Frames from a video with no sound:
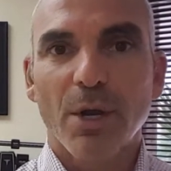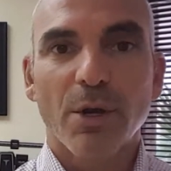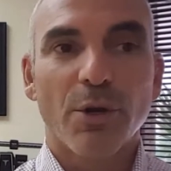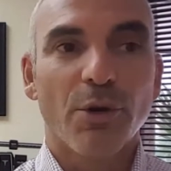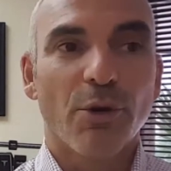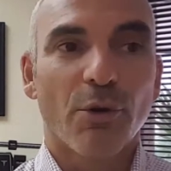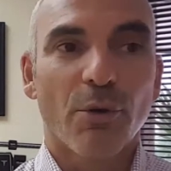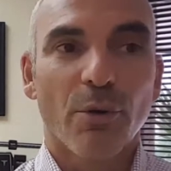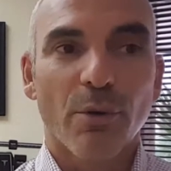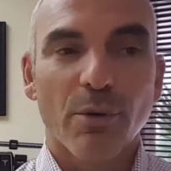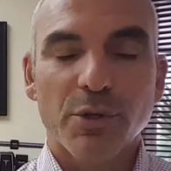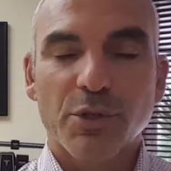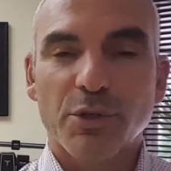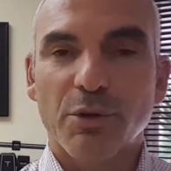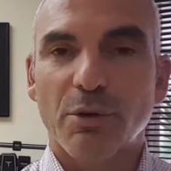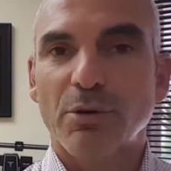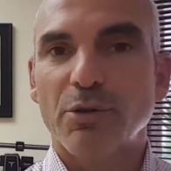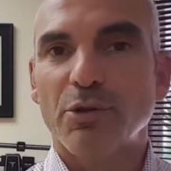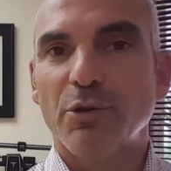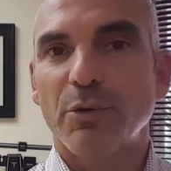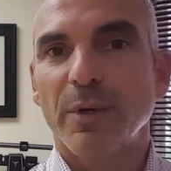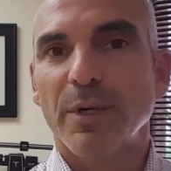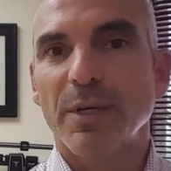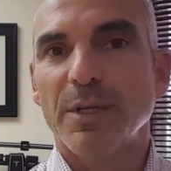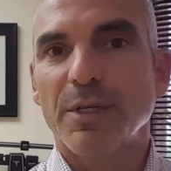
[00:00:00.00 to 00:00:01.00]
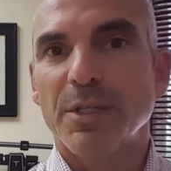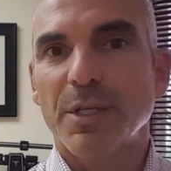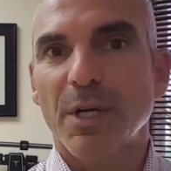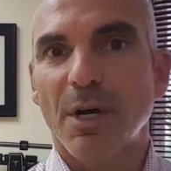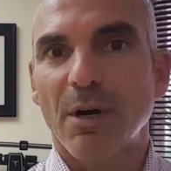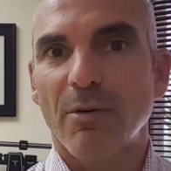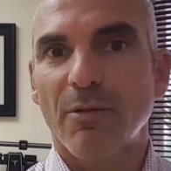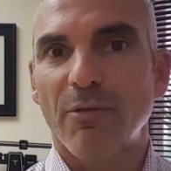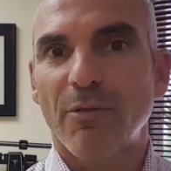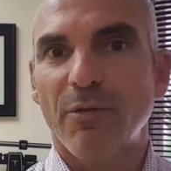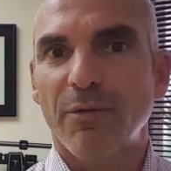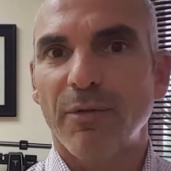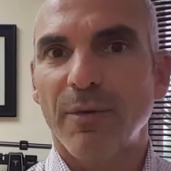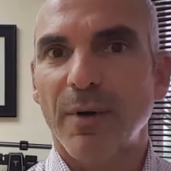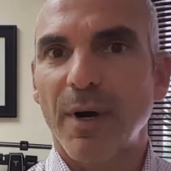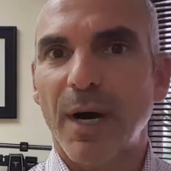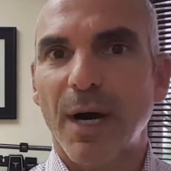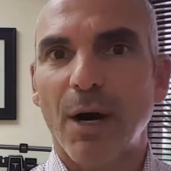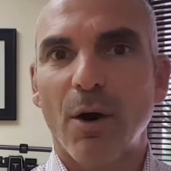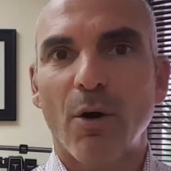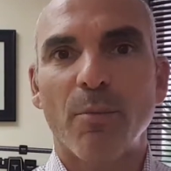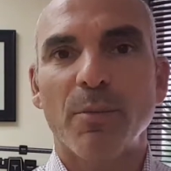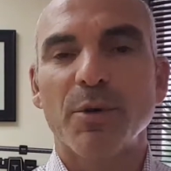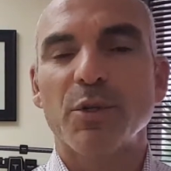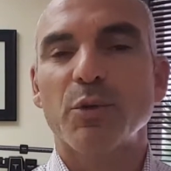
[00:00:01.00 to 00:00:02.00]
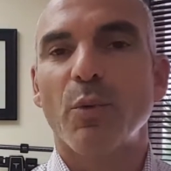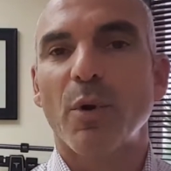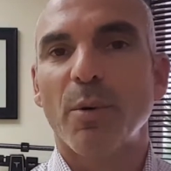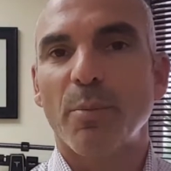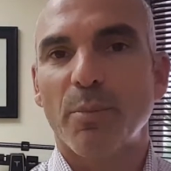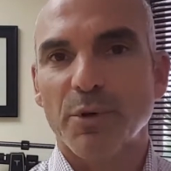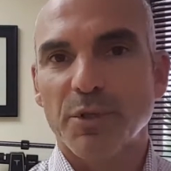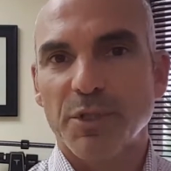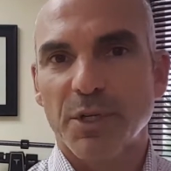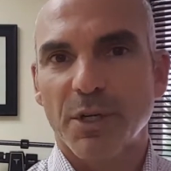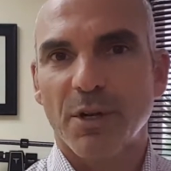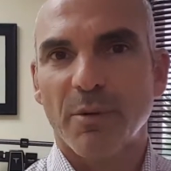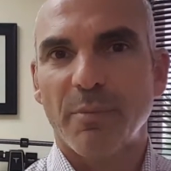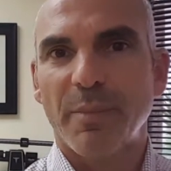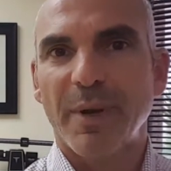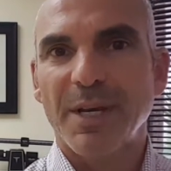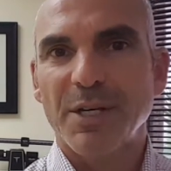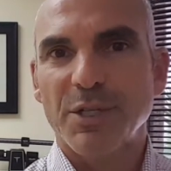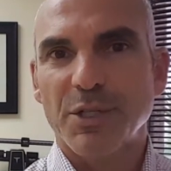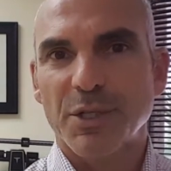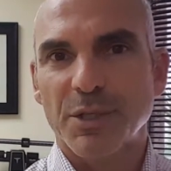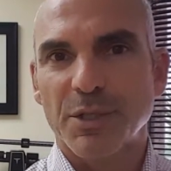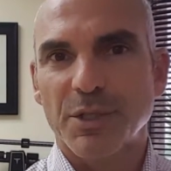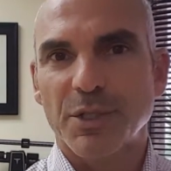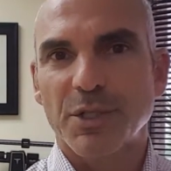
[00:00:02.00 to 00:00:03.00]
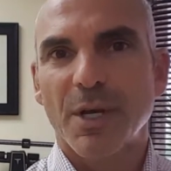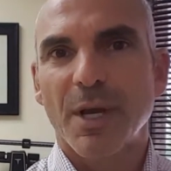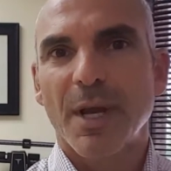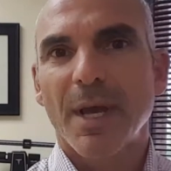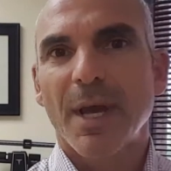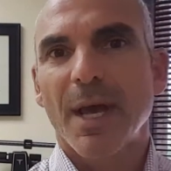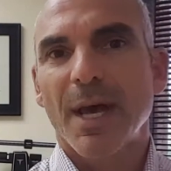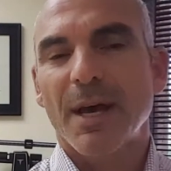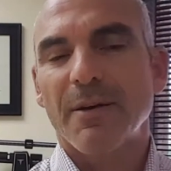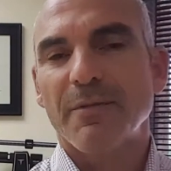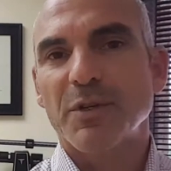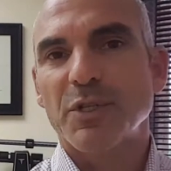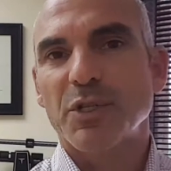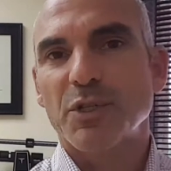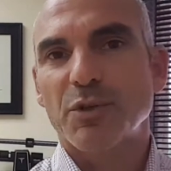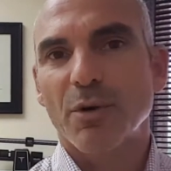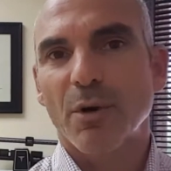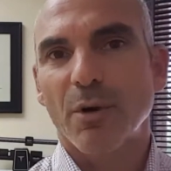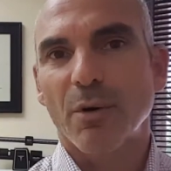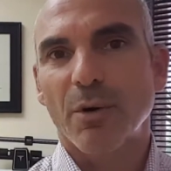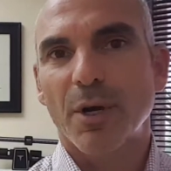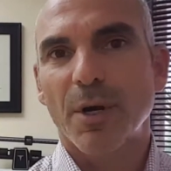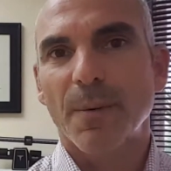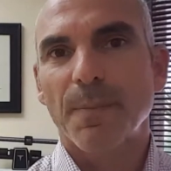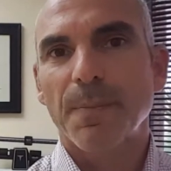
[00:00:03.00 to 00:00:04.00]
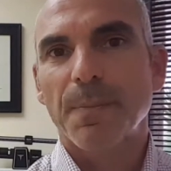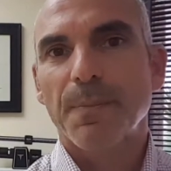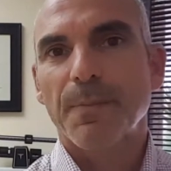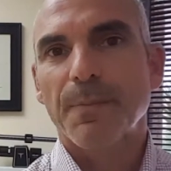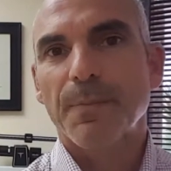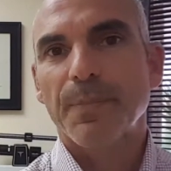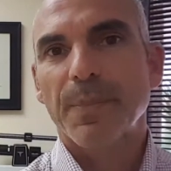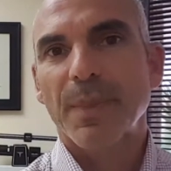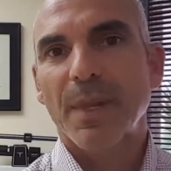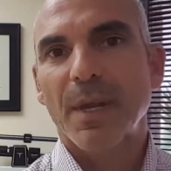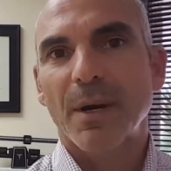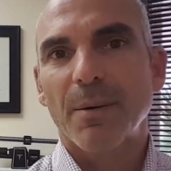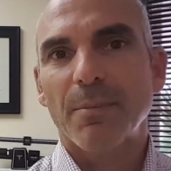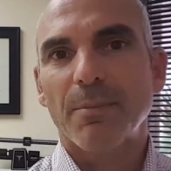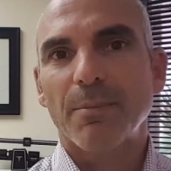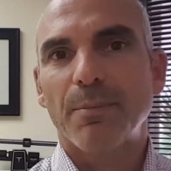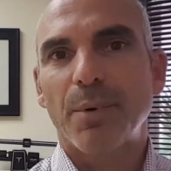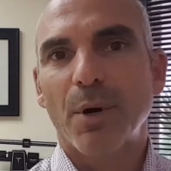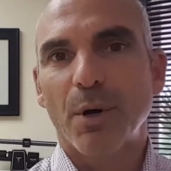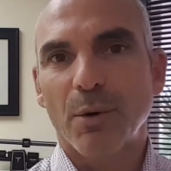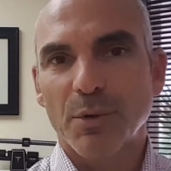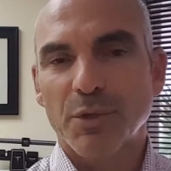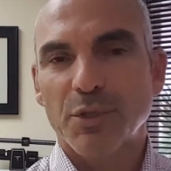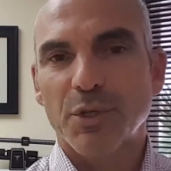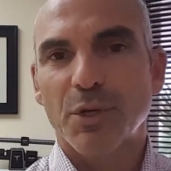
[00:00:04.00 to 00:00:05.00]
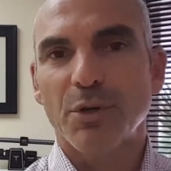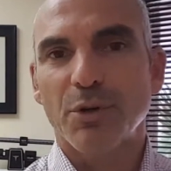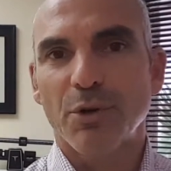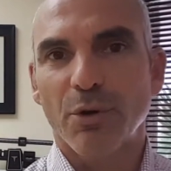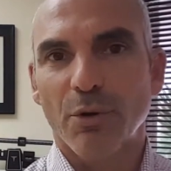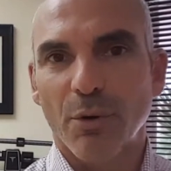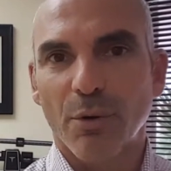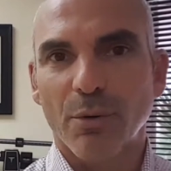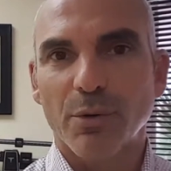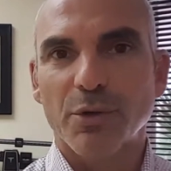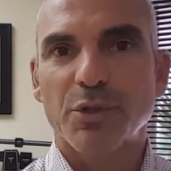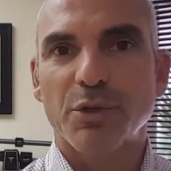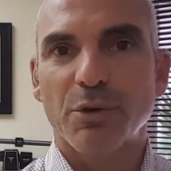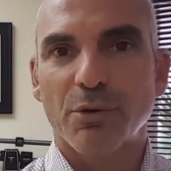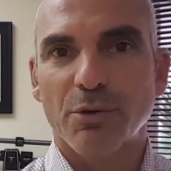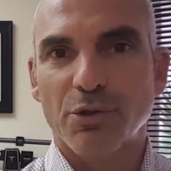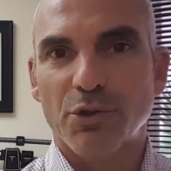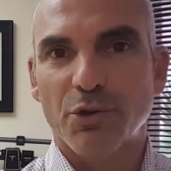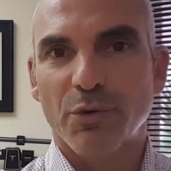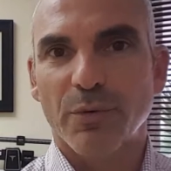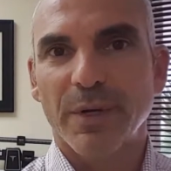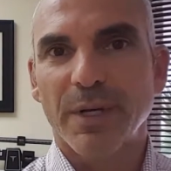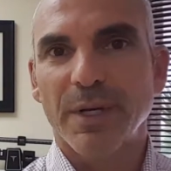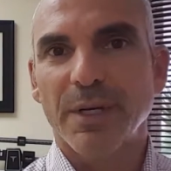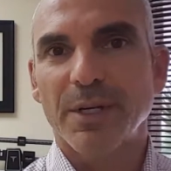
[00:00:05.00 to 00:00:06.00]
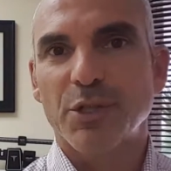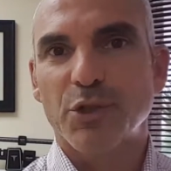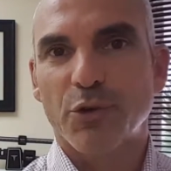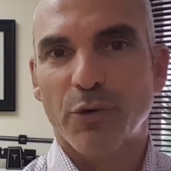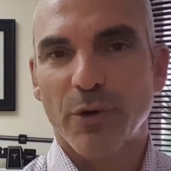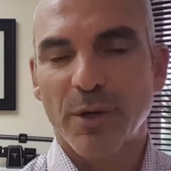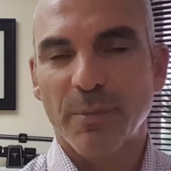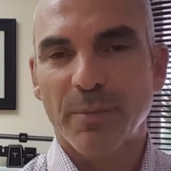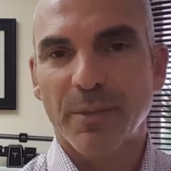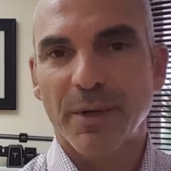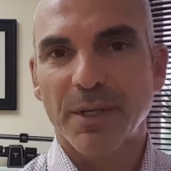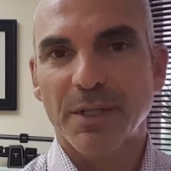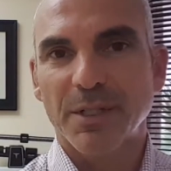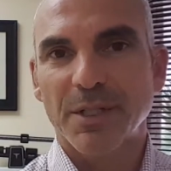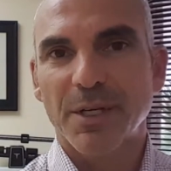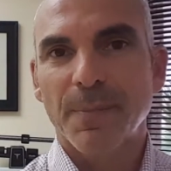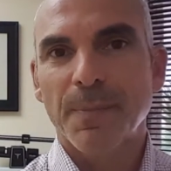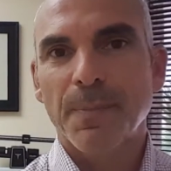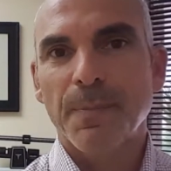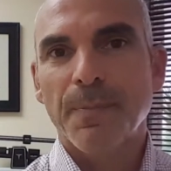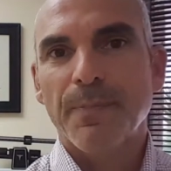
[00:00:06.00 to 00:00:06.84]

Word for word: Neurosurgery itself, uh, almost one percent of patients have a stroke post-neurosurgery treatment.